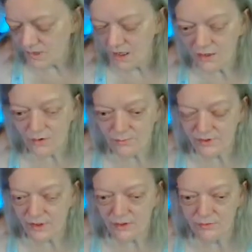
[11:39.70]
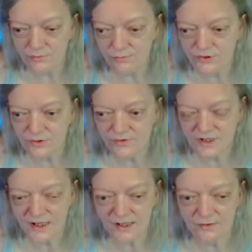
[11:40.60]
I hope it all
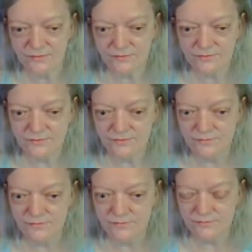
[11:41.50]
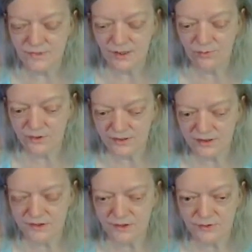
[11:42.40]
turns out. I
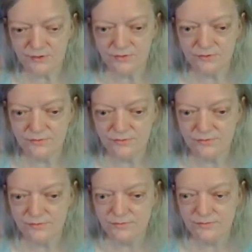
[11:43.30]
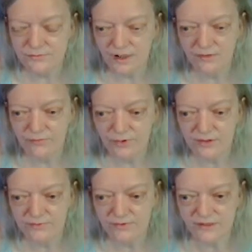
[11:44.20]
really do. I've
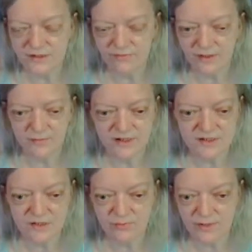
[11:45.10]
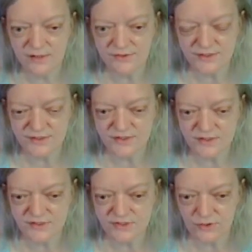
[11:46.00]
worried for this family so much since
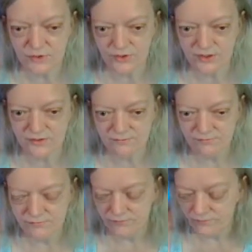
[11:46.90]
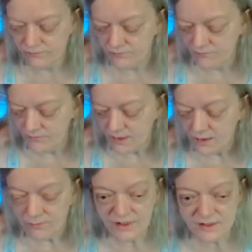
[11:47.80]
it started.
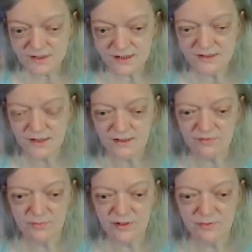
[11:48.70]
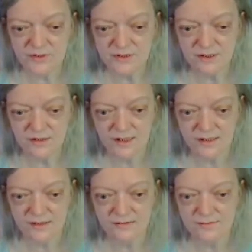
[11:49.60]
Because I could tell everybody wasn't going to
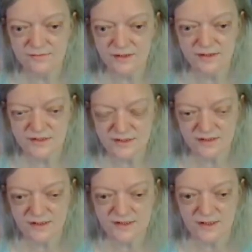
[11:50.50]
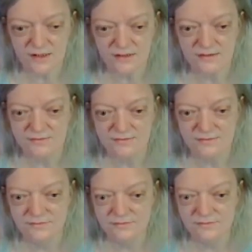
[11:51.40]
like them. The instant I saw them.
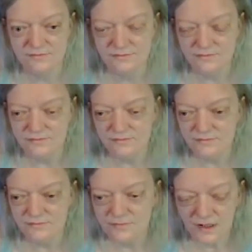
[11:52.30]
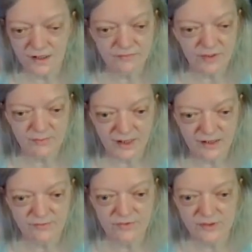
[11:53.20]
And I felt
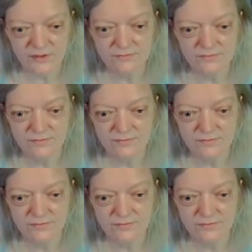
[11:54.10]
bad for them.